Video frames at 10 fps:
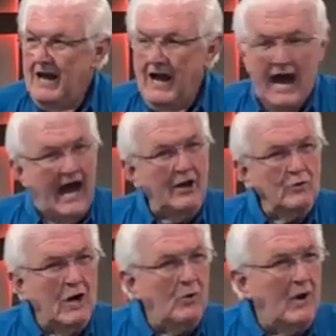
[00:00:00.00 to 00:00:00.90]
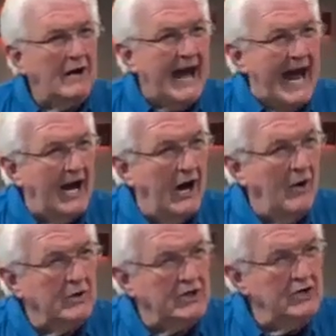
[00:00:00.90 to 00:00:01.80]
"I don't know what got a
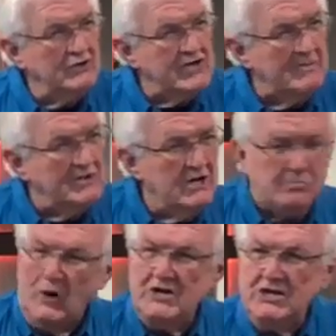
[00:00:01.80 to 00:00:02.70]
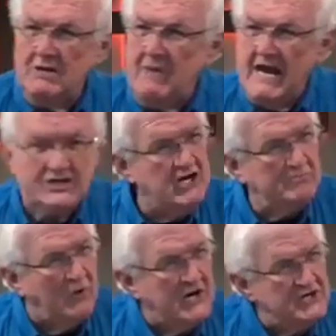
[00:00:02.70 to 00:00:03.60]
hold of you," said, "but you're preaching the best you
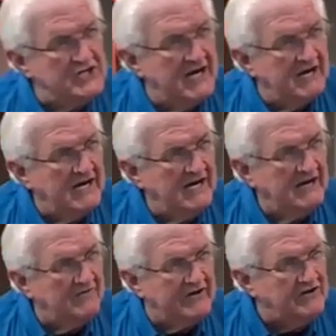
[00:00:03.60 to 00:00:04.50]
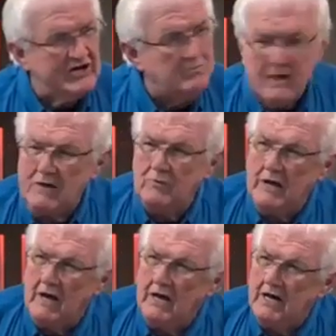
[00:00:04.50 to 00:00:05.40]
preached since you've been
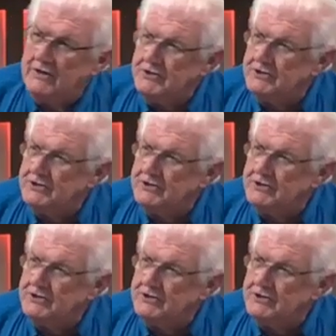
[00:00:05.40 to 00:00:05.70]
with us."